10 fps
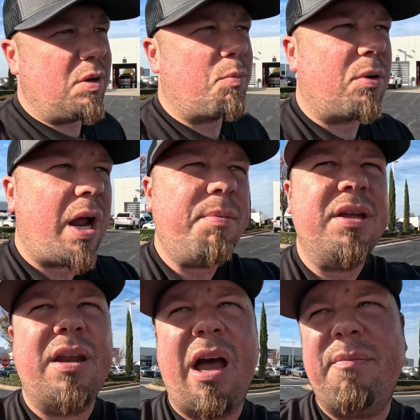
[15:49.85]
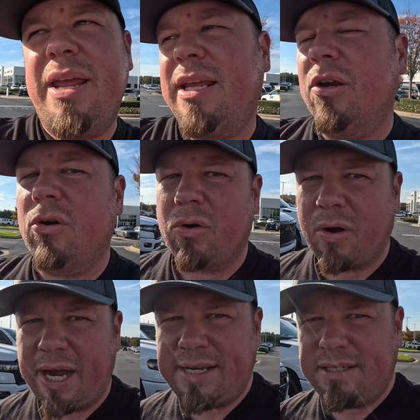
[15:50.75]
are probably not making
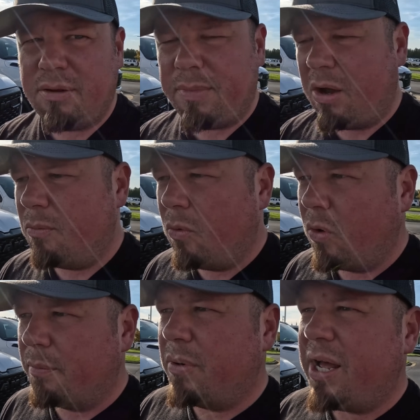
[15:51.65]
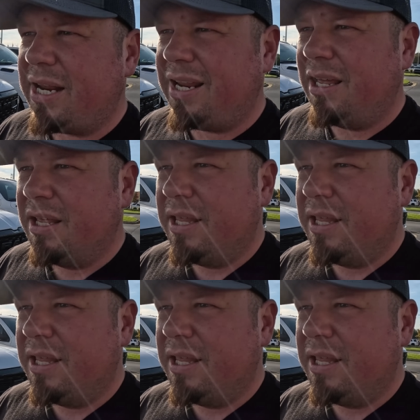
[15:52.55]
crazy amount more money